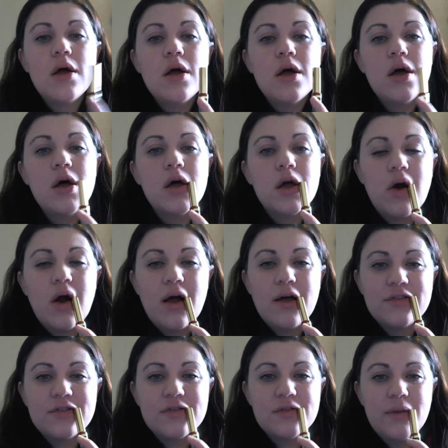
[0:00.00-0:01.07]

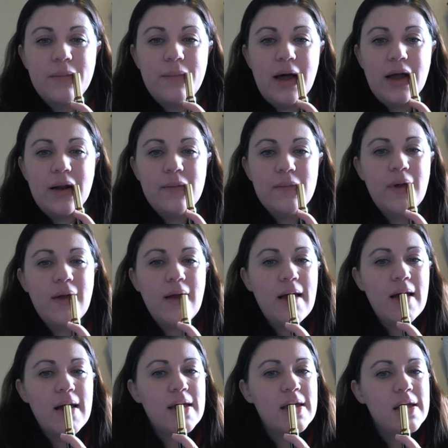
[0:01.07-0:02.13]
across the bottom
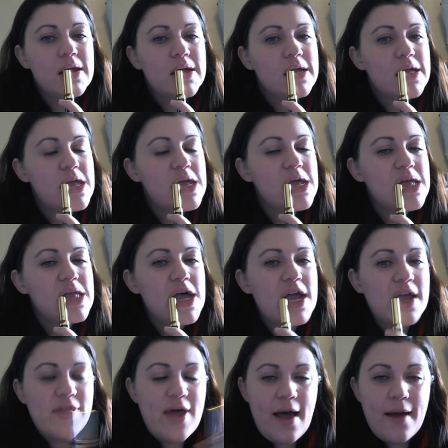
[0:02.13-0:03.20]

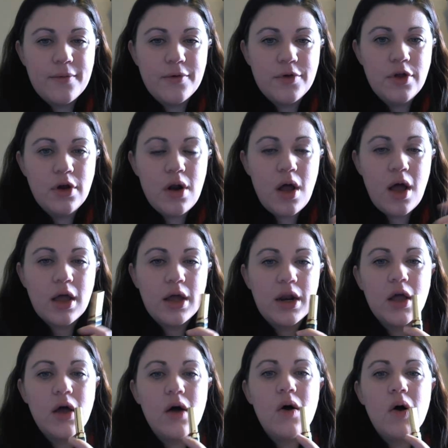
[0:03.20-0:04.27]
like that. You're not
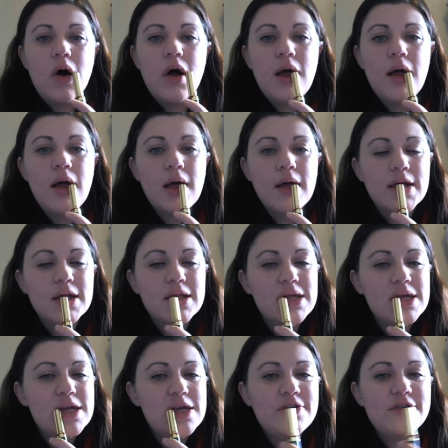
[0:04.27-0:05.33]
going to go like
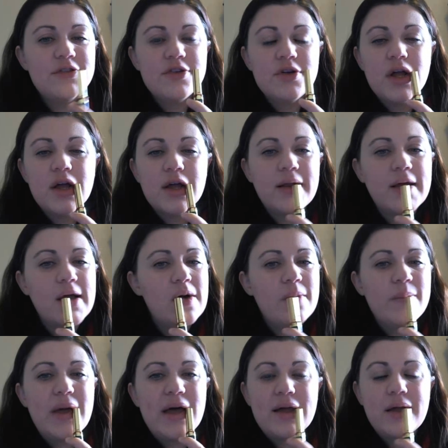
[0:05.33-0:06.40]
this. You're not going to
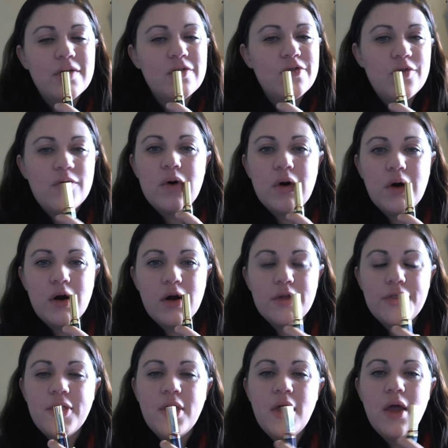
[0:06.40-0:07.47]
go back and
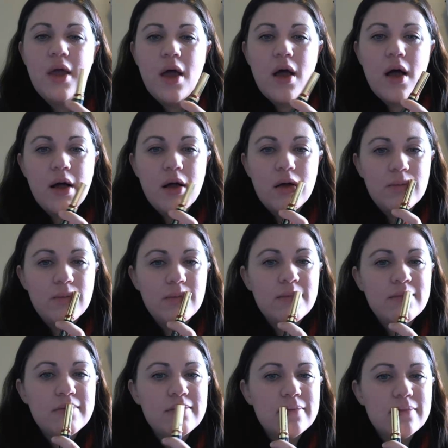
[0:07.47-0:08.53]
forth.
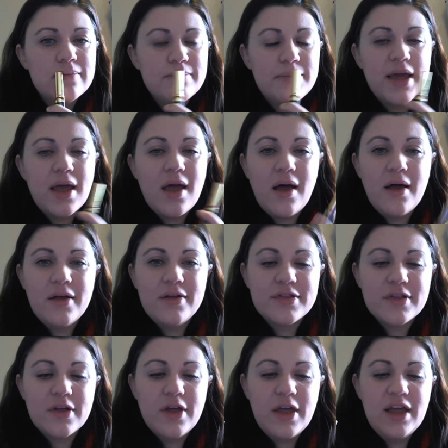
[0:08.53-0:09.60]

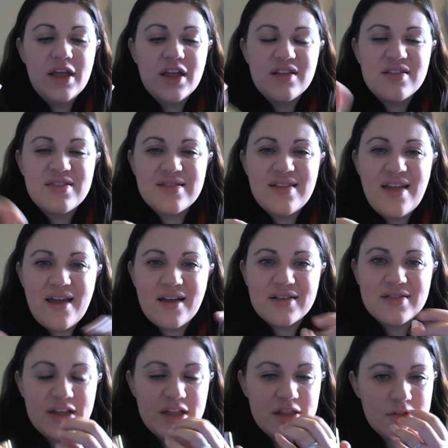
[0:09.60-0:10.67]
Because it
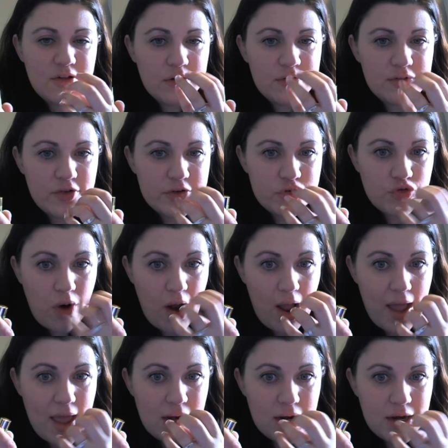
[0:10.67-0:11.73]
sticks. It starts to
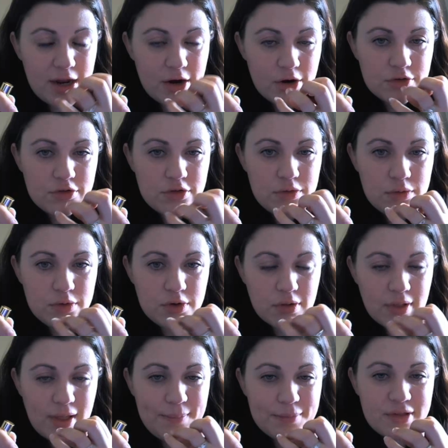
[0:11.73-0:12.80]
dry and adhere to
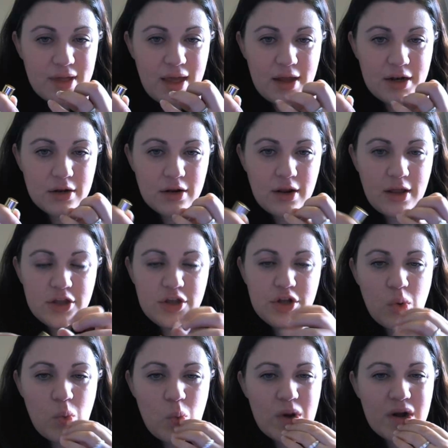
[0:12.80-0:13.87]
your lips, and you
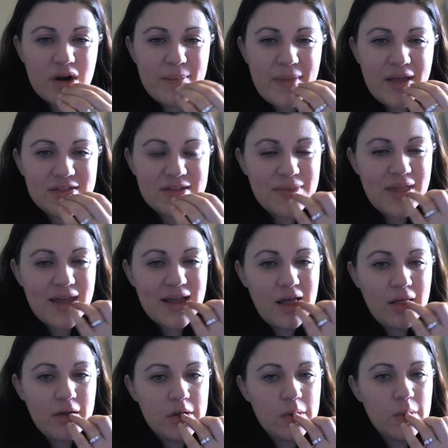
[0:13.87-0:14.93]
don't want to mess up that
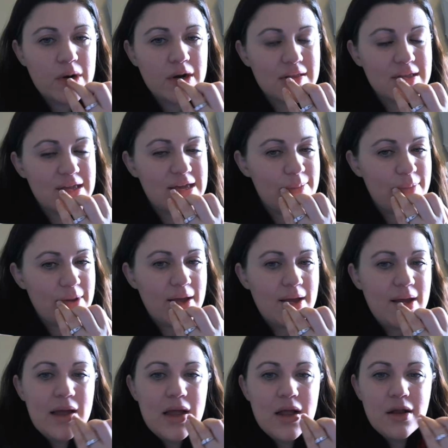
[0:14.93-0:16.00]
color. You want to keep
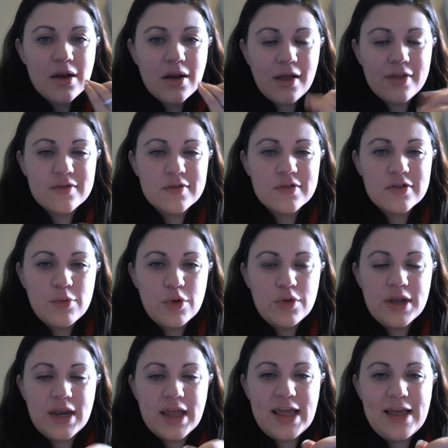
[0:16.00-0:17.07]
it nice and
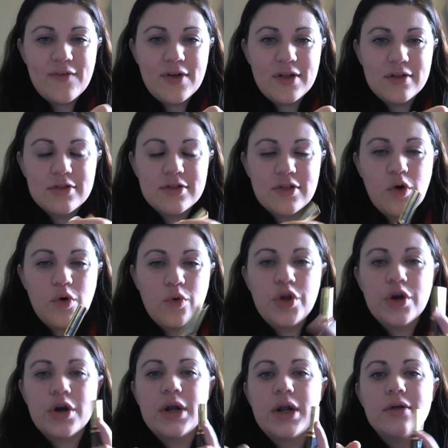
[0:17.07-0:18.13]
smooth and even. So
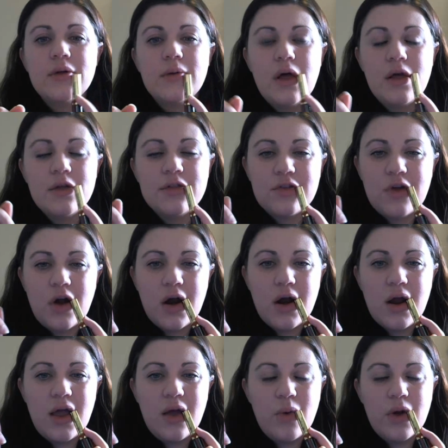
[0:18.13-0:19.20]
you're going to
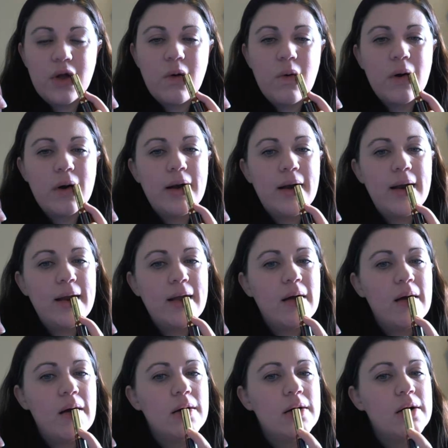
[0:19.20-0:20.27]
start at one corner and
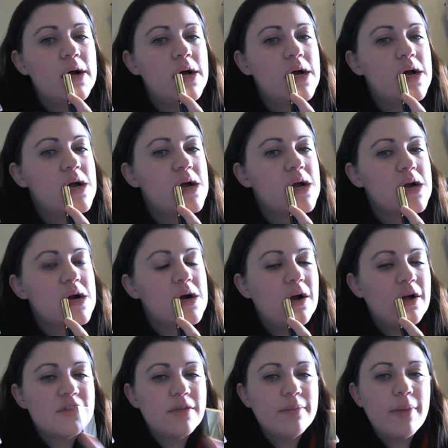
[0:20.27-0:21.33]
go
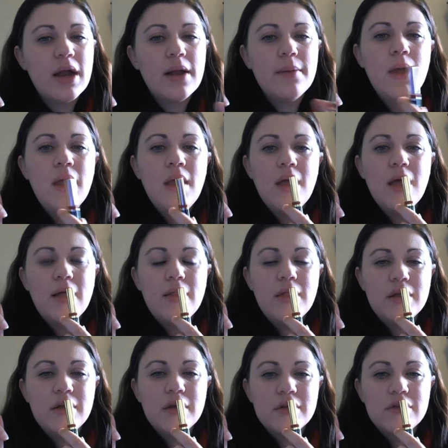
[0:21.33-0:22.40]
across the bottom, and
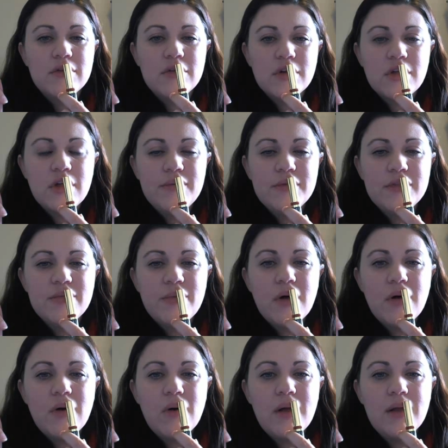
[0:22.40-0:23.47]
then you're going to do your Cupid's
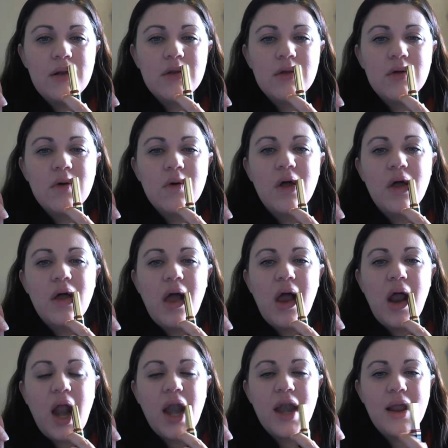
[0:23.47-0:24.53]
bow and do
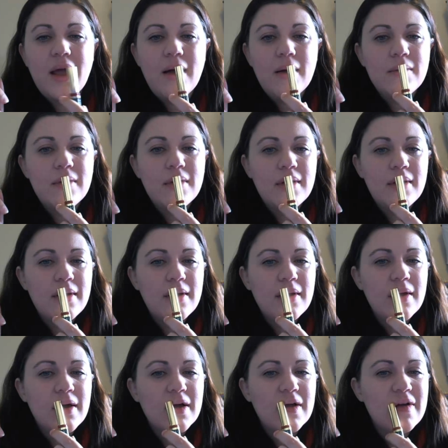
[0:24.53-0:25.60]
it down
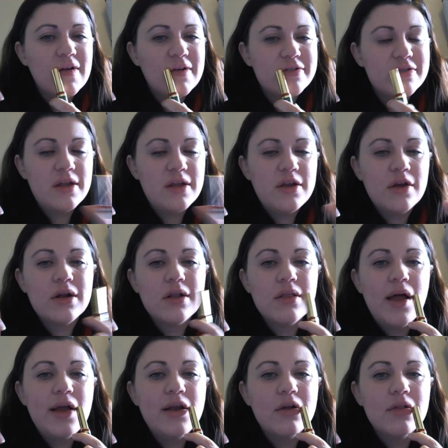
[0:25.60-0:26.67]
like this. And you're going to
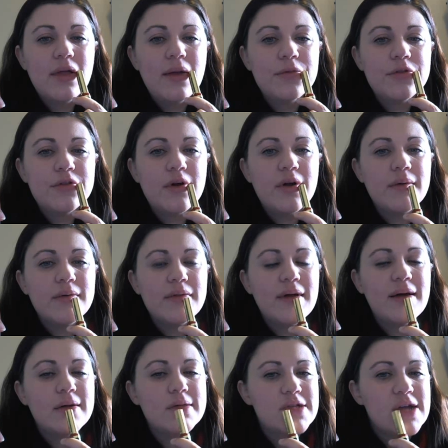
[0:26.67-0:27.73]
line your lips starting with the
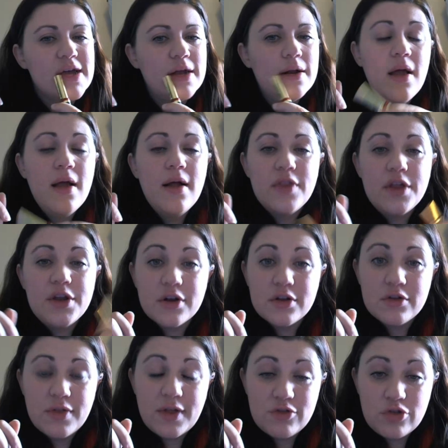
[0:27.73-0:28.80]
outside. And then you're going
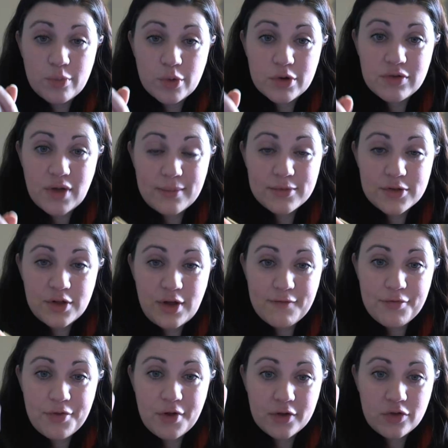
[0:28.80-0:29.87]
to do that 2 more times, so you
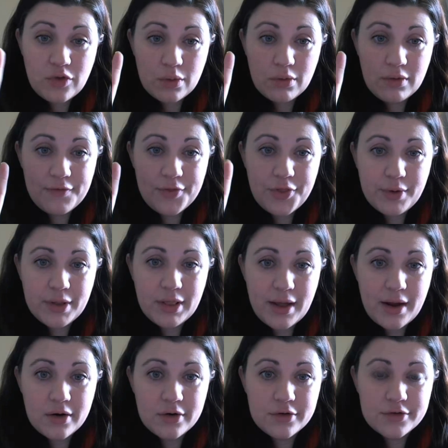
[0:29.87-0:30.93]
have a total of 3
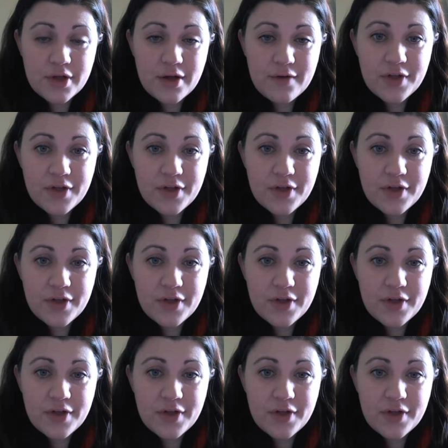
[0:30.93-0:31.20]
layers of the